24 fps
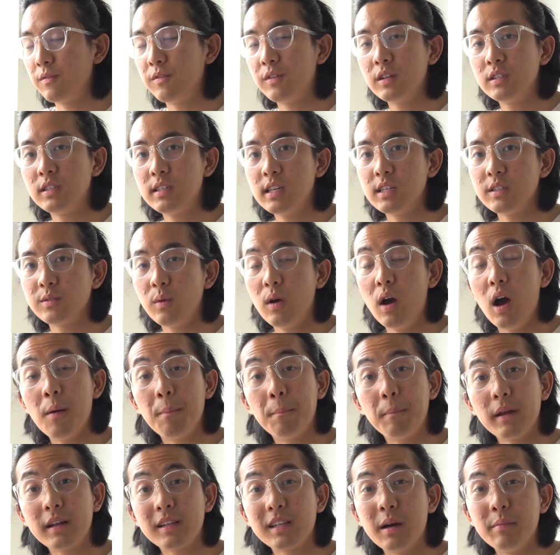first year as well,
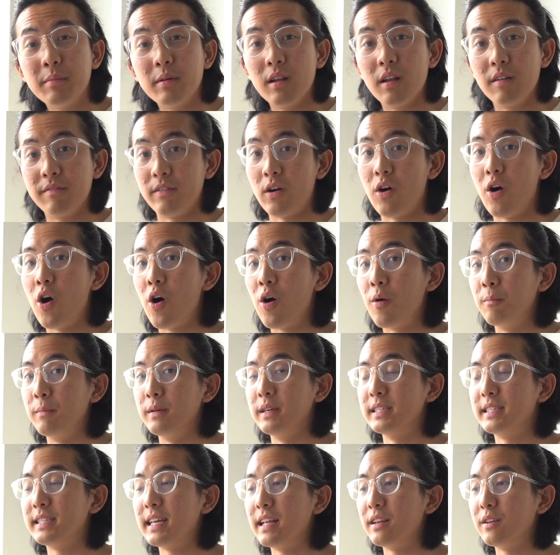I picked up a lot of
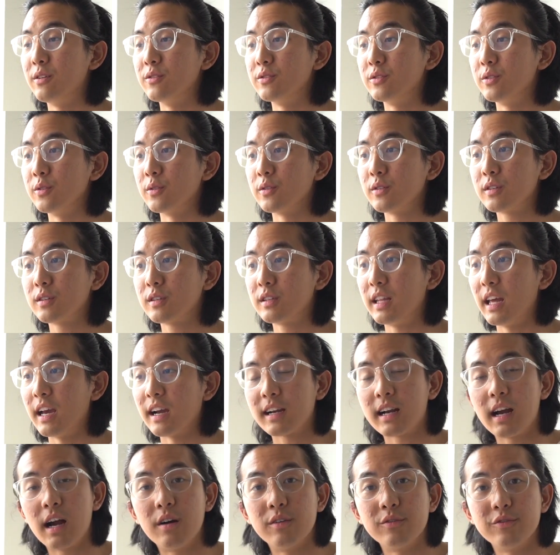hobbies and also their
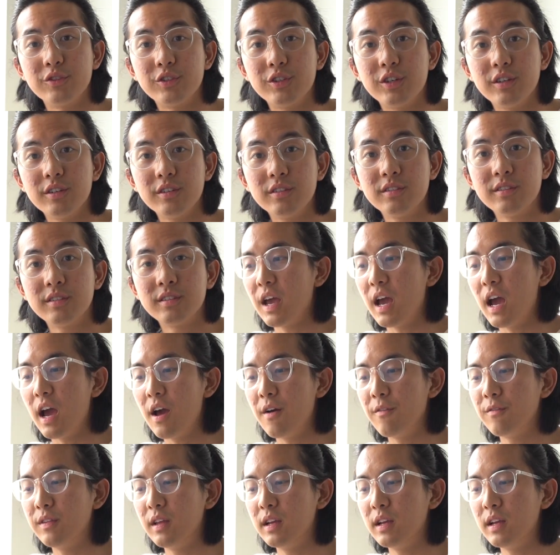cultures. They have